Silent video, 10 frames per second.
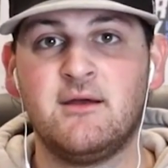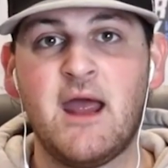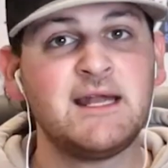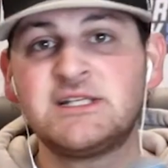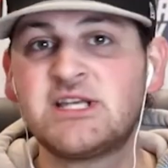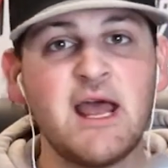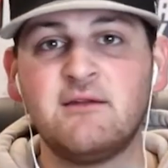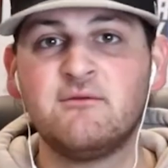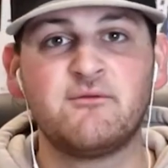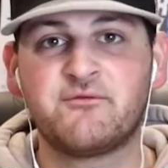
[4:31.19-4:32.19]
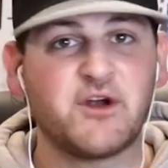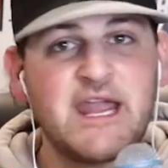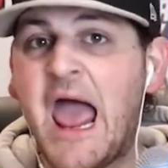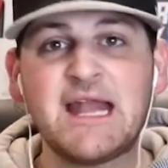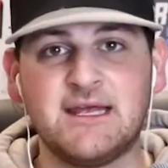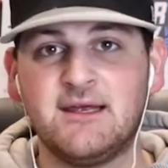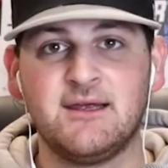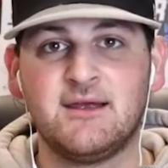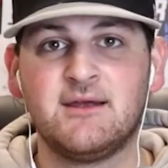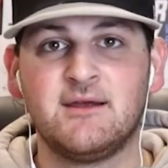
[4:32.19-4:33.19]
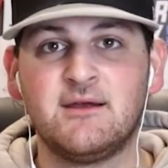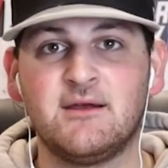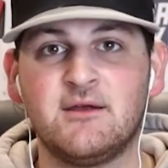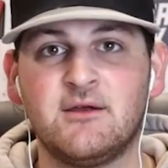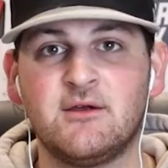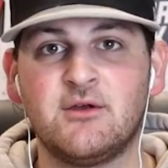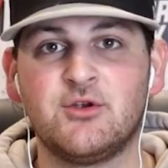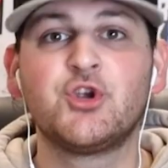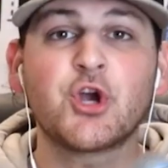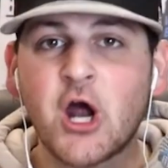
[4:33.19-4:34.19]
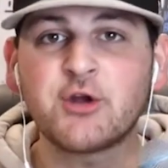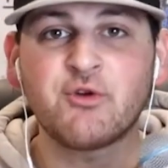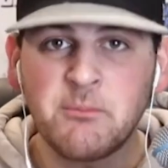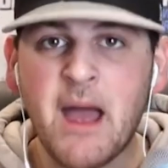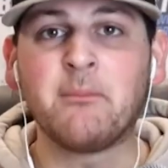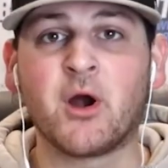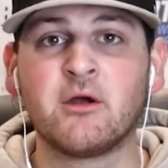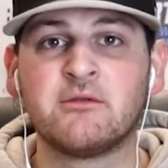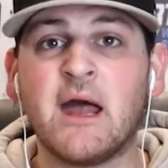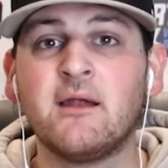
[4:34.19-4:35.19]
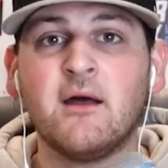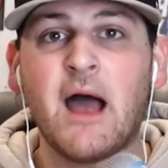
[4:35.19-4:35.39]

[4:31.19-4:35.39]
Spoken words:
And he said, forget it. You're going to remember that